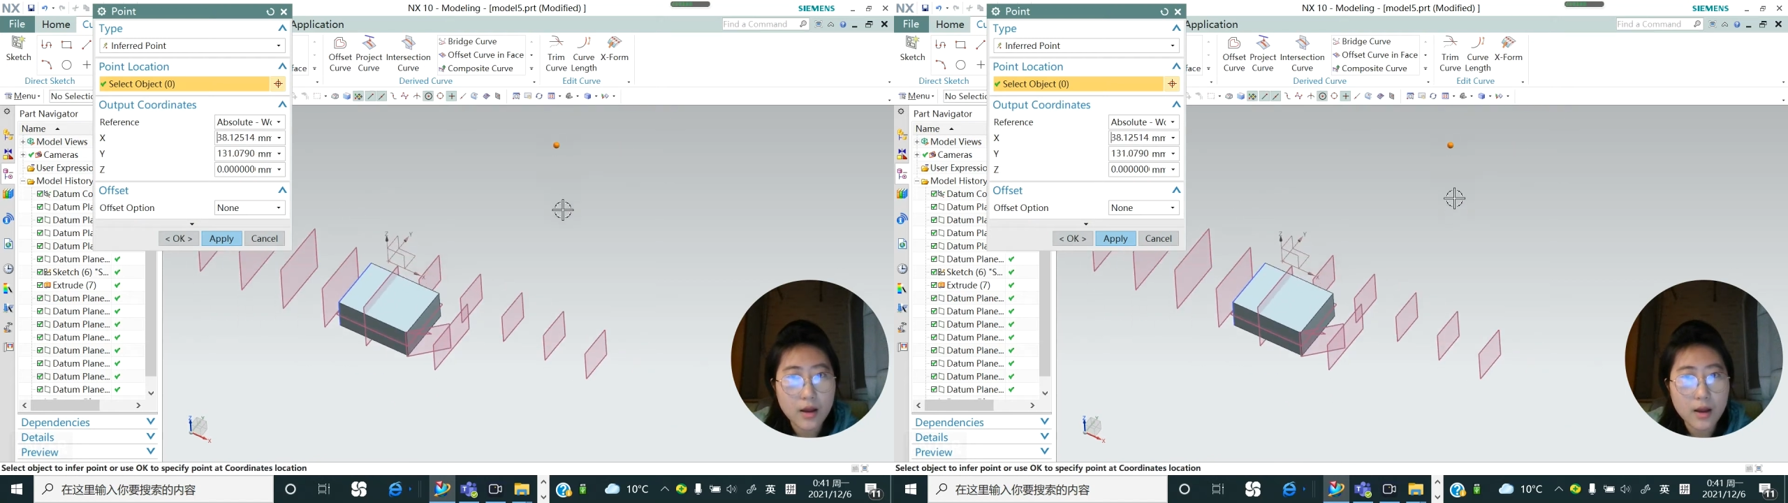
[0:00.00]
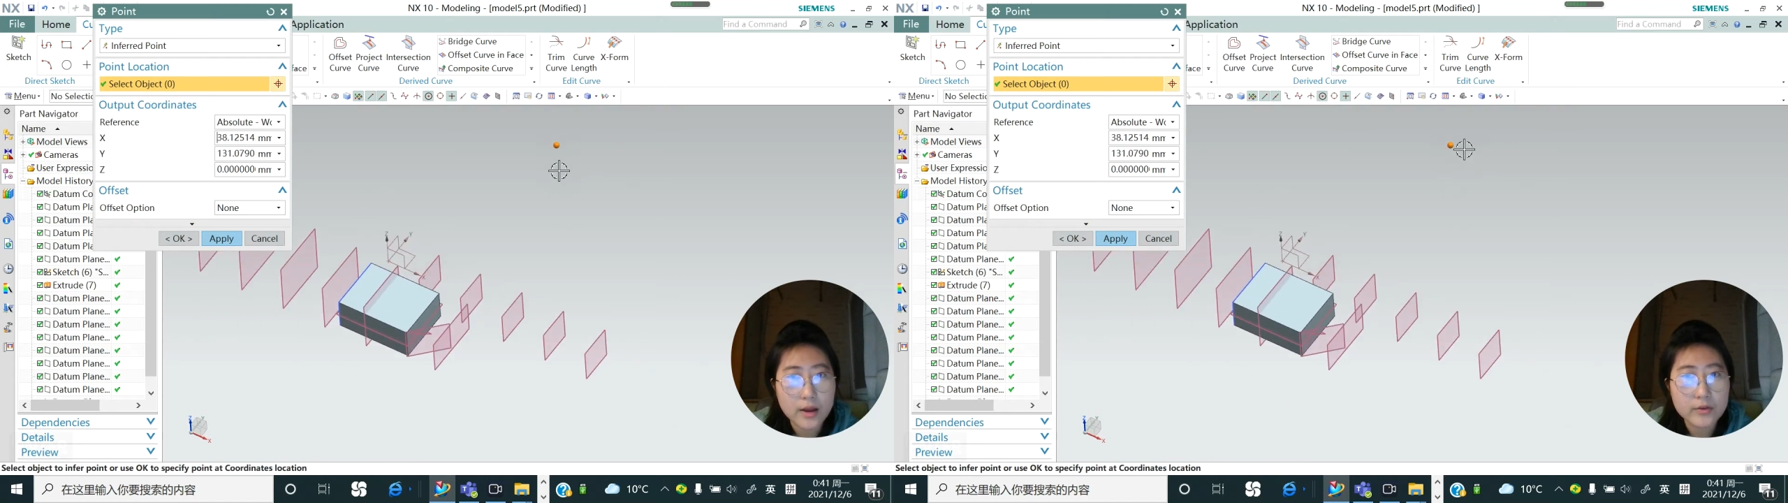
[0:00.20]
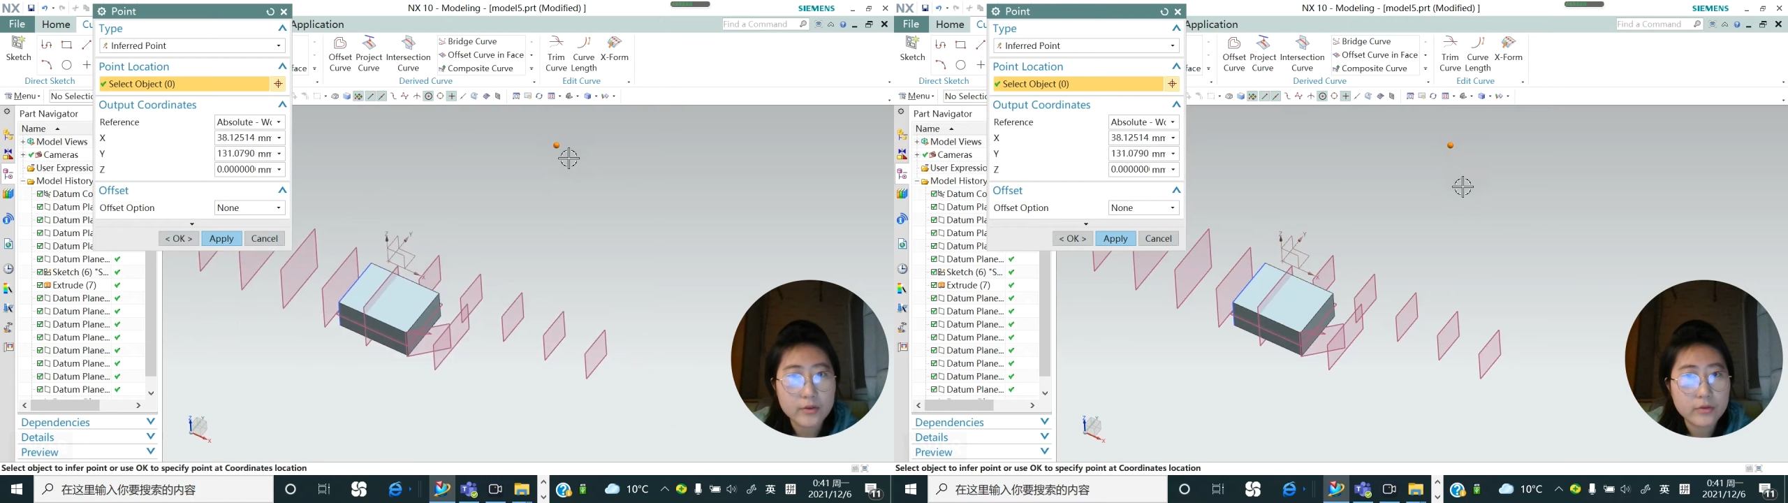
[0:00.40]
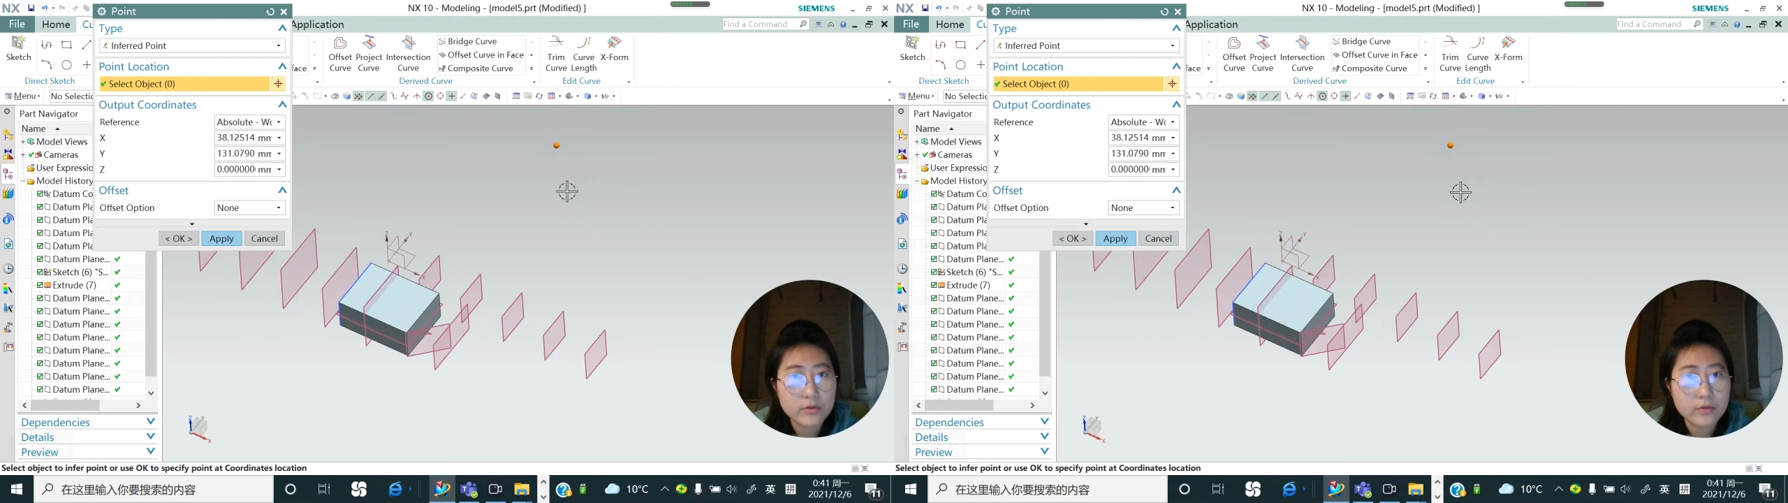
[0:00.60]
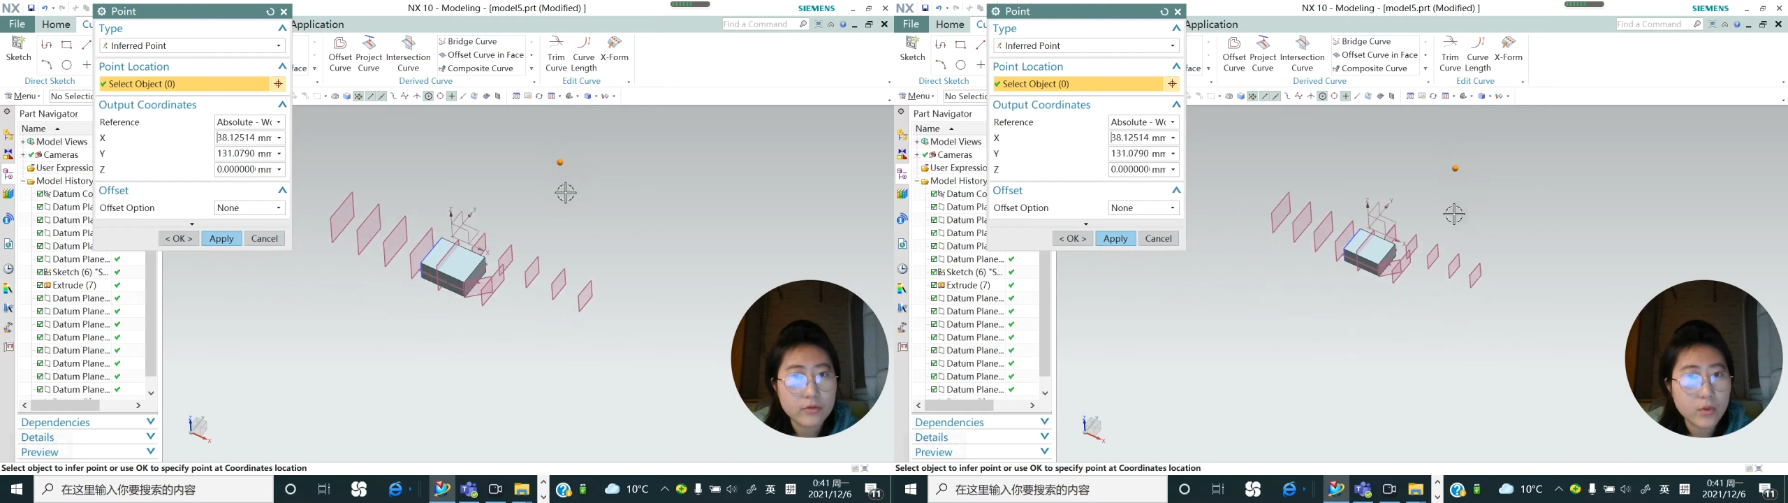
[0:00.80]
I just
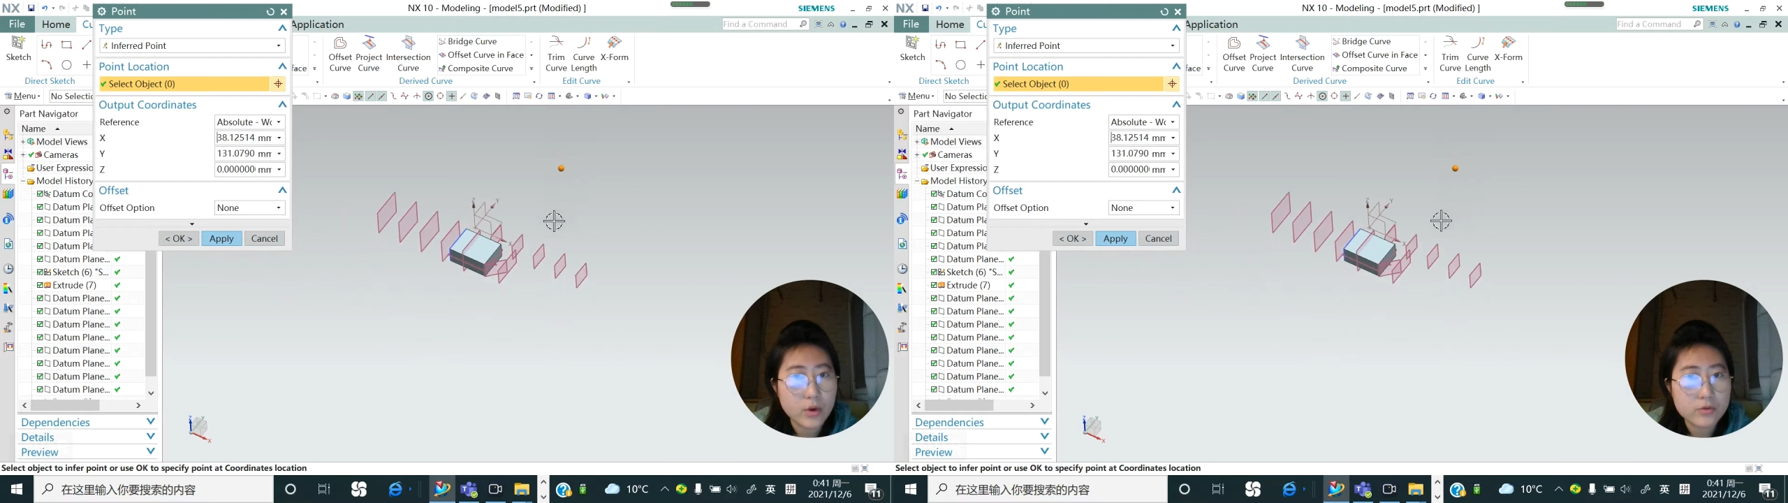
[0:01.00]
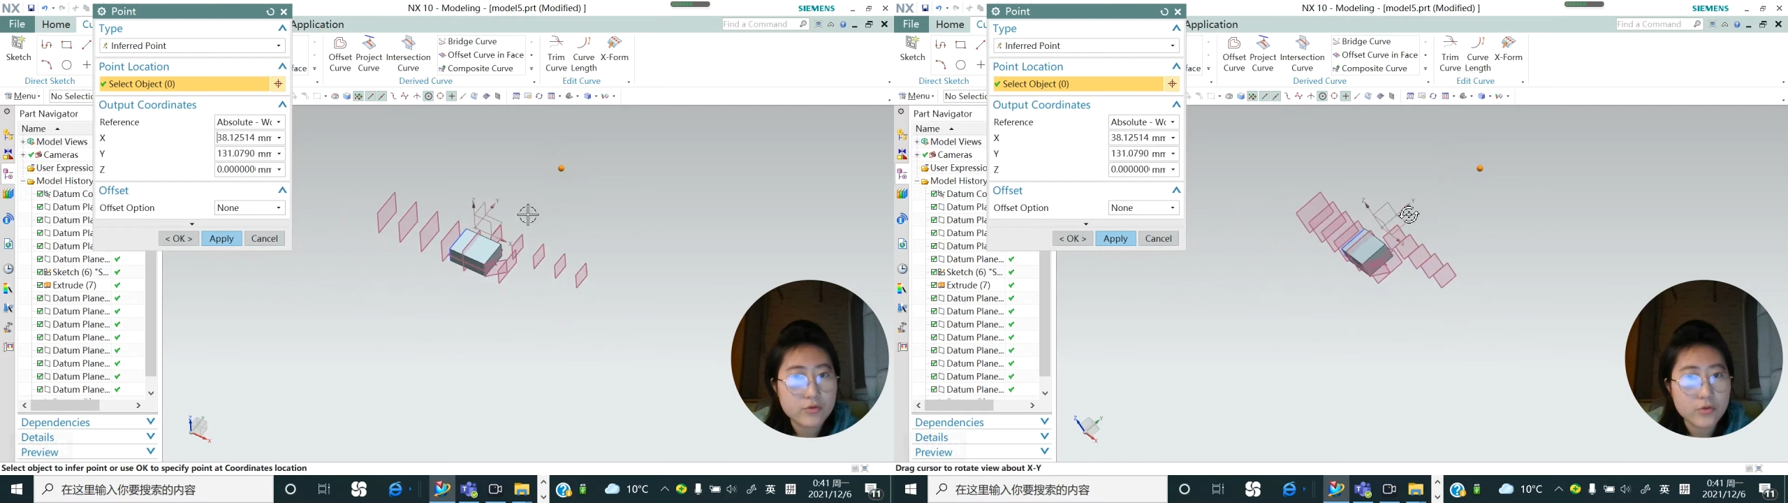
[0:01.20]
want to